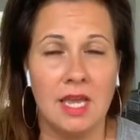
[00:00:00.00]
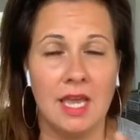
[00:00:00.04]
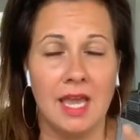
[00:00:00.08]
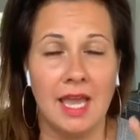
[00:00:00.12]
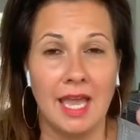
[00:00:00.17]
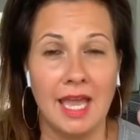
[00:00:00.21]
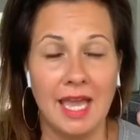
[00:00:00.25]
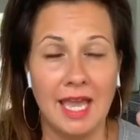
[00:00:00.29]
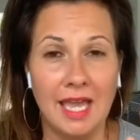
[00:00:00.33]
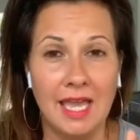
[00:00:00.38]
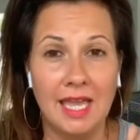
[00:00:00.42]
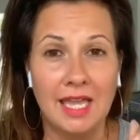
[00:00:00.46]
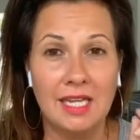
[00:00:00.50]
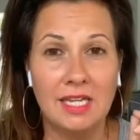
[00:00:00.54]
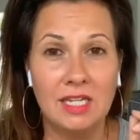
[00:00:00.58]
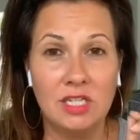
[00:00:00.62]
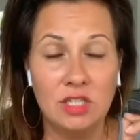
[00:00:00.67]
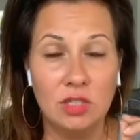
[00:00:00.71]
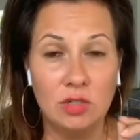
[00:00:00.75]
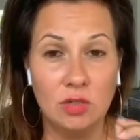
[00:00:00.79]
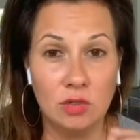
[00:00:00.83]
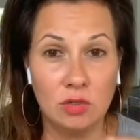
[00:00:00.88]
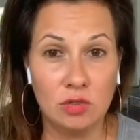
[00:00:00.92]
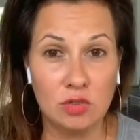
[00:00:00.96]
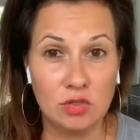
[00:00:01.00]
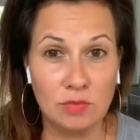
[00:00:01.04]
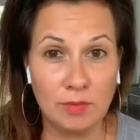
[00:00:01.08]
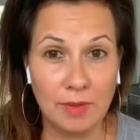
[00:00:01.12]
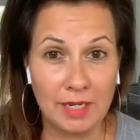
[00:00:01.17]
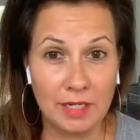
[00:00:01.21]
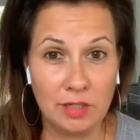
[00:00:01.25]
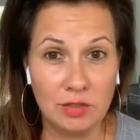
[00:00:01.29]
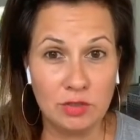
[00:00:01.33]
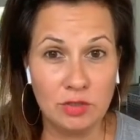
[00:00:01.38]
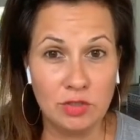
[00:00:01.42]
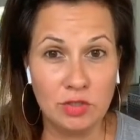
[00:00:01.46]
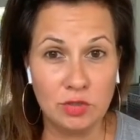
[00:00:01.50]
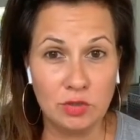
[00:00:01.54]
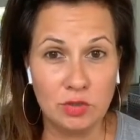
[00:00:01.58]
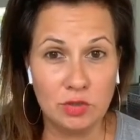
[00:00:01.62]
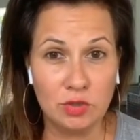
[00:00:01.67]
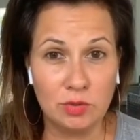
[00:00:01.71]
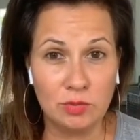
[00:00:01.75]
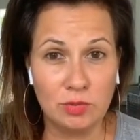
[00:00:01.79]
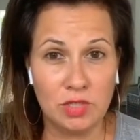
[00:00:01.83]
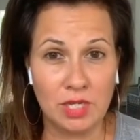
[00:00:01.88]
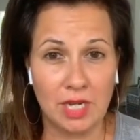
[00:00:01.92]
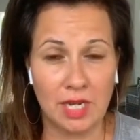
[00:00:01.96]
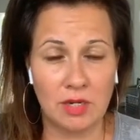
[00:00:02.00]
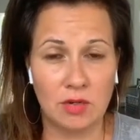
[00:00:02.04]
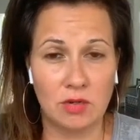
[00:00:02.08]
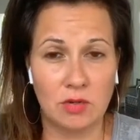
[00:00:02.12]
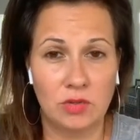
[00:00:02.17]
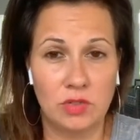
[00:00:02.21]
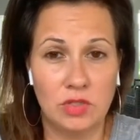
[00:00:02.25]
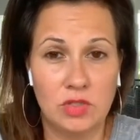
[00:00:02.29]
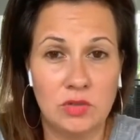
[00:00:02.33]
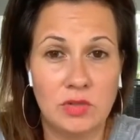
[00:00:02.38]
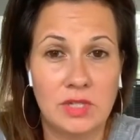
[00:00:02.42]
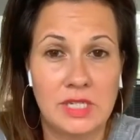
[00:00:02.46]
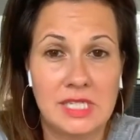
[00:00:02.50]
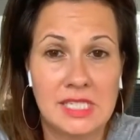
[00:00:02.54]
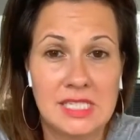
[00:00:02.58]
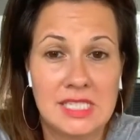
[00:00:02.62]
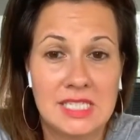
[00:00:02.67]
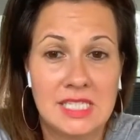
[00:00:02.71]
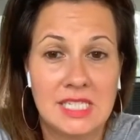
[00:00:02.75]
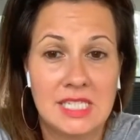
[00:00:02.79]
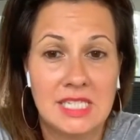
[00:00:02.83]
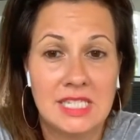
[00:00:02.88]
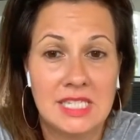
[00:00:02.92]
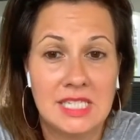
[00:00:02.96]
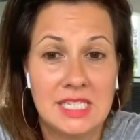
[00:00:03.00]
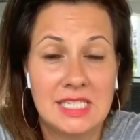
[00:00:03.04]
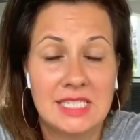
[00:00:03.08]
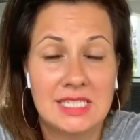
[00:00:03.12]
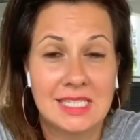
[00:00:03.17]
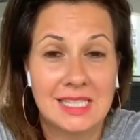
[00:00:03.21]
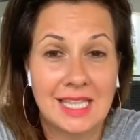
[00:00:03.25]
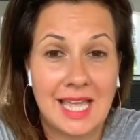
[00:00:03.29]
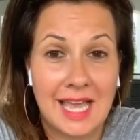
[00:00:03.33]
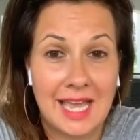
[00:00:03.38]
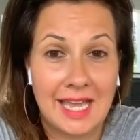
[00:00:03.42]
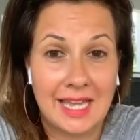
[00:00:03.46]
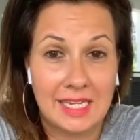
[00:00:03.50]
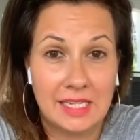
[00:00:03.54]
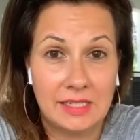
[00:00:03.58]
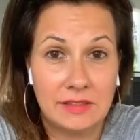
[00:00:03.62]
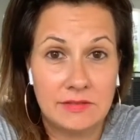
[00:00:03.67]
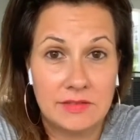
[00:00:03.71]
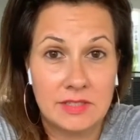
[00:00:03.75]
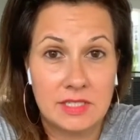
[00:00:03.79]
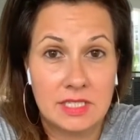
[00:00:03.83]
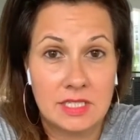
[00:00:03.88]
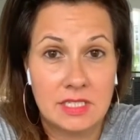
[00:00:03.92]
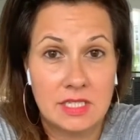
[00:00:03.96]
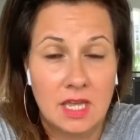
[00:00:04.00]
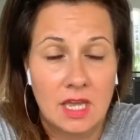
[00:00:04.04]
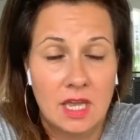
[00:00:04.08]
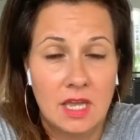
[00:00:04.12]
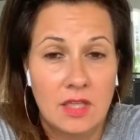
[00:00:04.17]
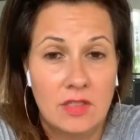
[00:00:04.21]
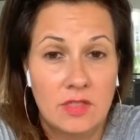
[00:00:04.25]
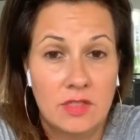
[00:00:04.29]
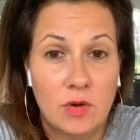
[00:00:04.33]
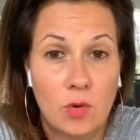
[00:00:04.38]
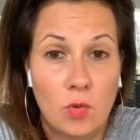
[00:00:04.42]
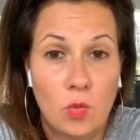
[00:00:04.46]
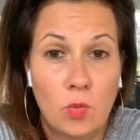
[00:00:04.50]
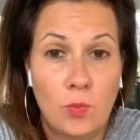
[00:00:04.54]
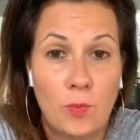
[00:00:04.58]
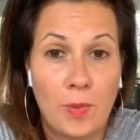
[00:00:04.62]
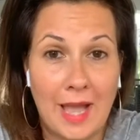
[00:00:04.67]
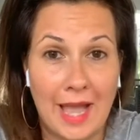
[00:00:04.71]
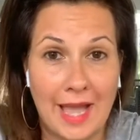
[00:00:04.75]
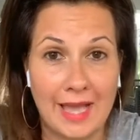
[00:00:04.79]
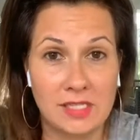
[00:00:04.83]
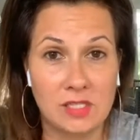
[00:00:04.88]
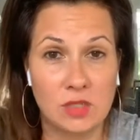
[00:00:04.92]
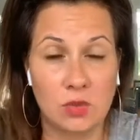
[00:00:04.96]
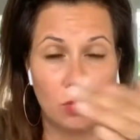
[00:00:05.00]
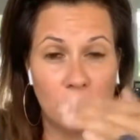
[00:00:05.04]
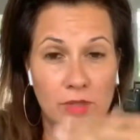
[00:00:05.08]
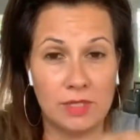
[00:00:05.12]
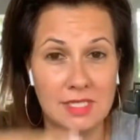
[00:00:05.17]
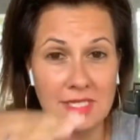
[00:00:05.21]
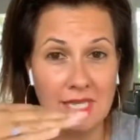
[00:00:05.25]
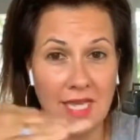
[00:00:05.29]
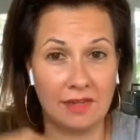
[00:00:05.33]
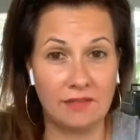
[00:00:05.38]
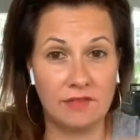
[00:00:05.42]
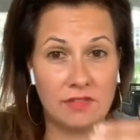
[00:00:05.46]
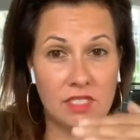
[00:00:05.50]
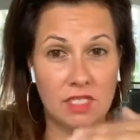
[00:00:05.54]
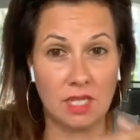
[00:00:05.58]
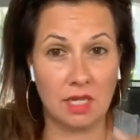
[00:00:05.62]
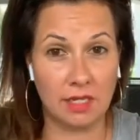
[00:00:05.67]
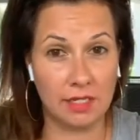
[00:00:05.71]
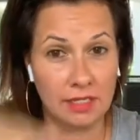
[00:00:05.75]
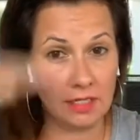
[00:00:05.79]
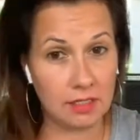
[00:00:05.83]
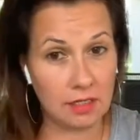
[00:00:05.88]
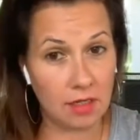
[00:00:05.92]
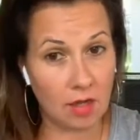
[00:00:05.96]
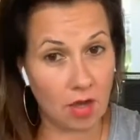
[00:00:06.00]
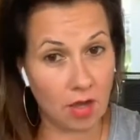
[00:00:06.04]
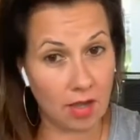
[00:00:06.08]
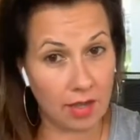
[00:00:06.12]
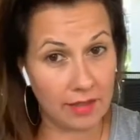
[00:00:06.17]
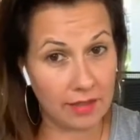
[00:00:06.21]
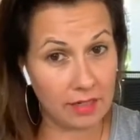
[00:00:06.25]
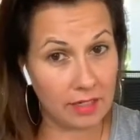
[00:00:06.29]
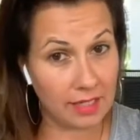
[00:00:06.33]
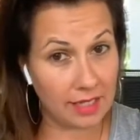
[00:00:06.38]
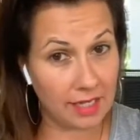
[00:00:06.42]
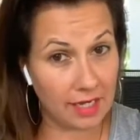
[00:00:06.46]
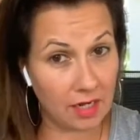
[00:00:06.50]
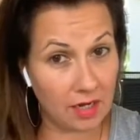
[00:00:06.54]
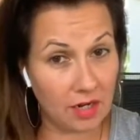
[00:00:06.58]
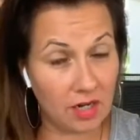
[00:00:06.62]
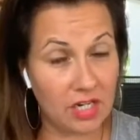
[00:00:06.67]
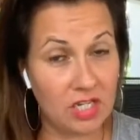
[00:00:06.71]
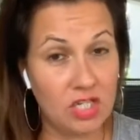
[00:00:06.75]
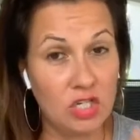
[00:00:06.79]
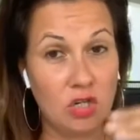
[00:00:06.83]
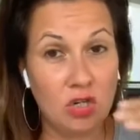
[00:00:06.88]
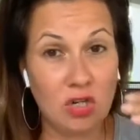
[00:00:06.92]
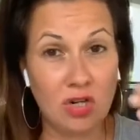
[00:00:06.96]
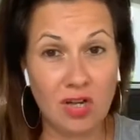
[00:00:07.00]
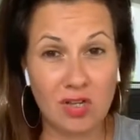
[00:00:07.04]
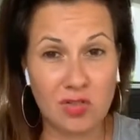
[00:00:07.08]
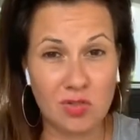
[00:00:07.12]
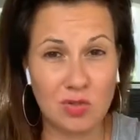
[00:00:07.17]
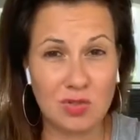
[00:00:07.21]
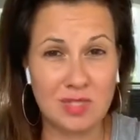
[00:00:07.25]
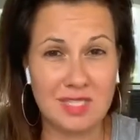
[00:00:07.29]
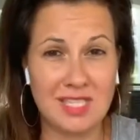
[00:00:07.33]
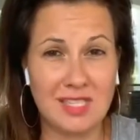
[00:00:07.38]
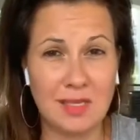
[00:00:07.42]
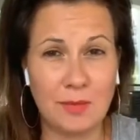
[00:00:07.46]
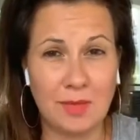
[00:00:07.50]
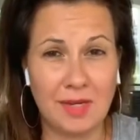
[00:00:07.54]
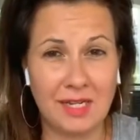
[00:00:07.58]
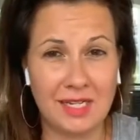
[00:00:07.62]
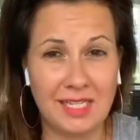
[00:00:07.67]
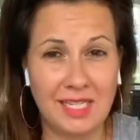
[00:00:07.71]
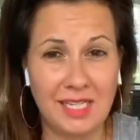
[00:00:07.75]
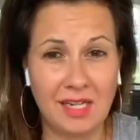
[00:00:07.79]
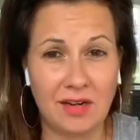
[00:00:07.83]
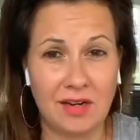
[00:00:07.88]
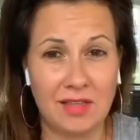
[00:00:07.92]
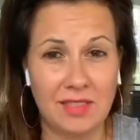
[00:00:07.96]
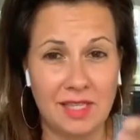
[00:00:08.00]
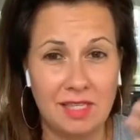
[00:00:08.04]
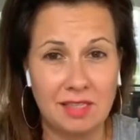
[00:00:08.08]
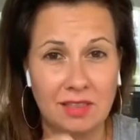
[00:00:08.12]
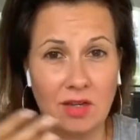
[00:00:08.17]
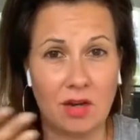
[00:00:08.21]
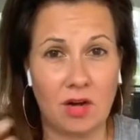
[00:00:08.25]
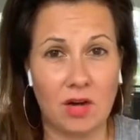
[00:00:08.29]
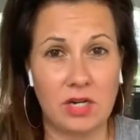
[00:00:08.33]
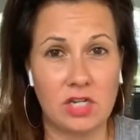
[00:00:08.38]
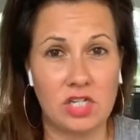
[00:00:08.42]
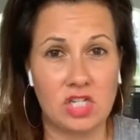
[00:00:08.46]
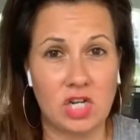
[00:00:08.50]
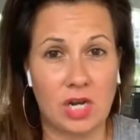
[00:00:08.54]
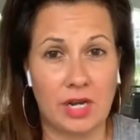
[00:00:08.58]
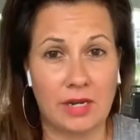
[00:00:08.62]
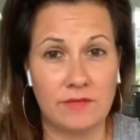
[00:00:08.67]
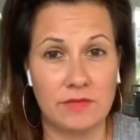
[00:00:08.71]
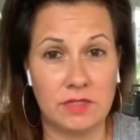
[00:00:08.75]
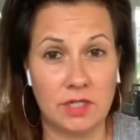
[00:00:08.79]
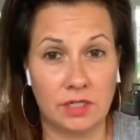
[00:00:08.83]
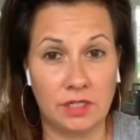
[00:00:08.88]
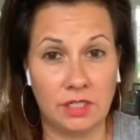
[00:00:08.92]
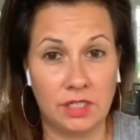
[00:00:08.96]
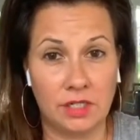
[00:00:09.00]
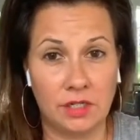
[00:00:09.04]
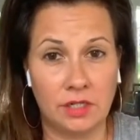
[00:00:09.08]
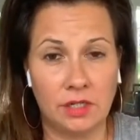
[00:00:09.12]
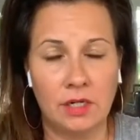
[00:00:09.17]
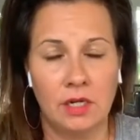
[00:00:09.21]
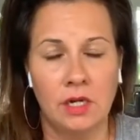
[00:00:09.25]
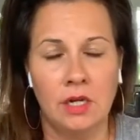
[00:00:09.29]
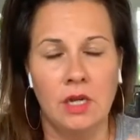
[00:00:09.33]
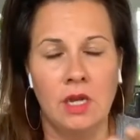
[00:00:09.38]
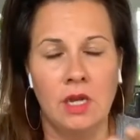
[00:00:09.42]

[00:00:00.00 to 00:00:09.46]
and you go to my YouTube channel, you can see these lives, the past ones I've done on there. And you can also see them on here. I think they're archived on here.